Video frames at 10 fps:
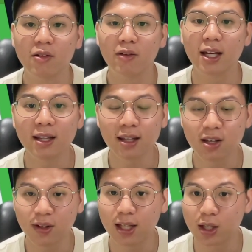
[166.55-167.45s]
Right, in the
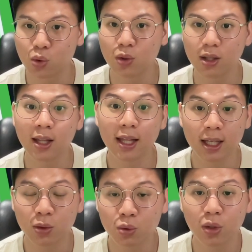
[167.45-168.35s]
event that
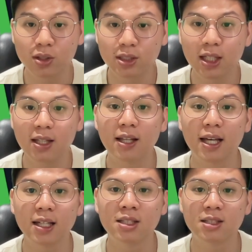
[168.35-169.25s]
they do concede, there
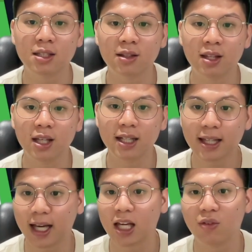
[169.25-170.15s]
is still the
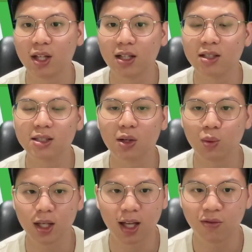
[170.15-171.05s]
attacking returns that
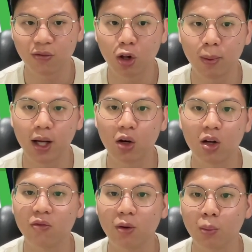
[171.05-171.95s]
we can fall back
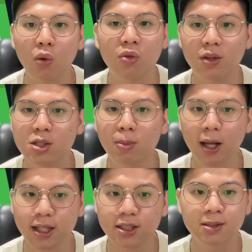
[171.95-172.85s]
on for both these
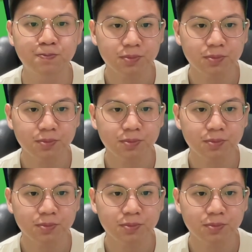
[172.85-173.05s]
players.